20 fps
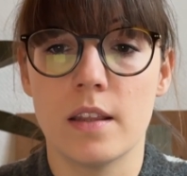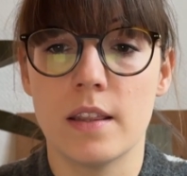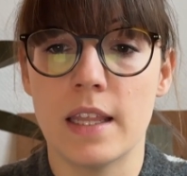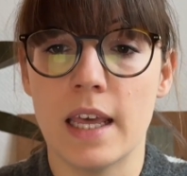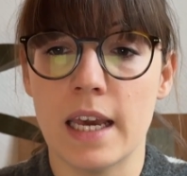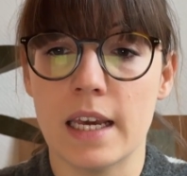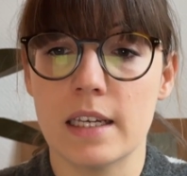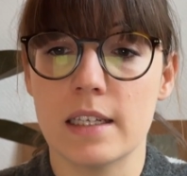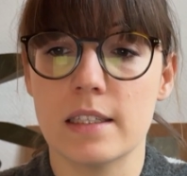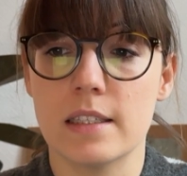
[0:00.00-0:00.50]

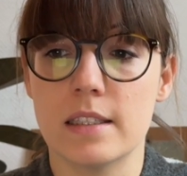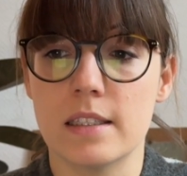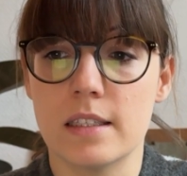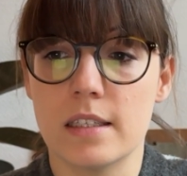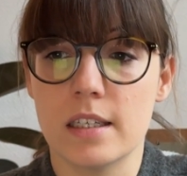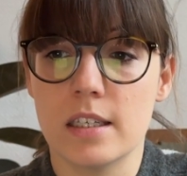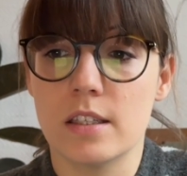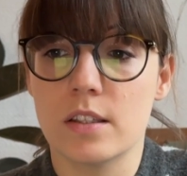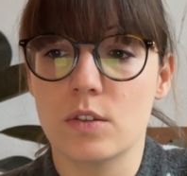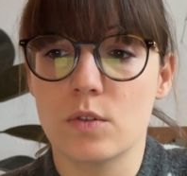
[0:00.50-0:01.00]
next
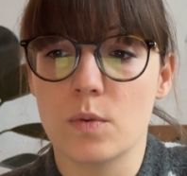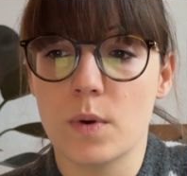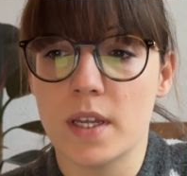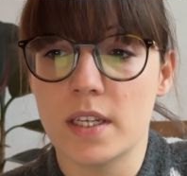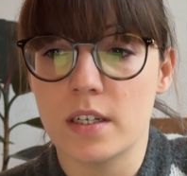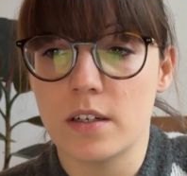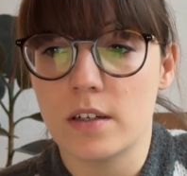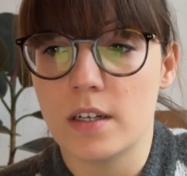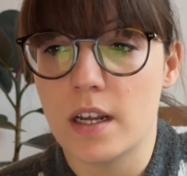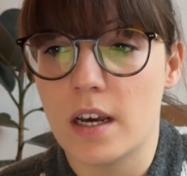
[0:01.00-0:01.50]

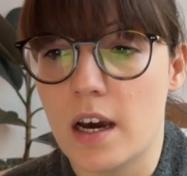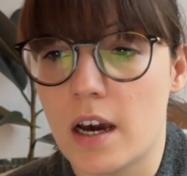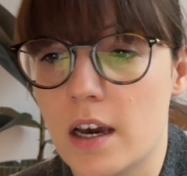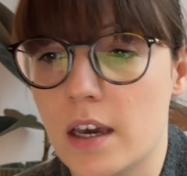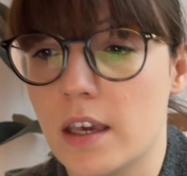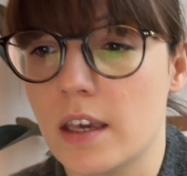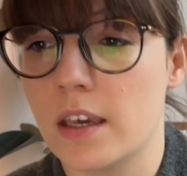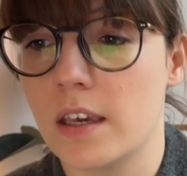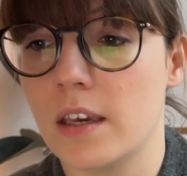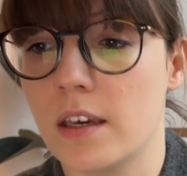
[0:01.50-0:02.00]
sweater that
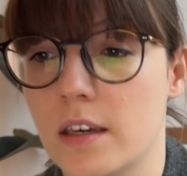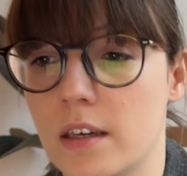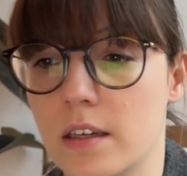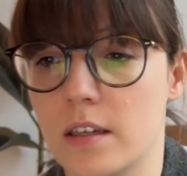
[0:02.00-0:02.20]
I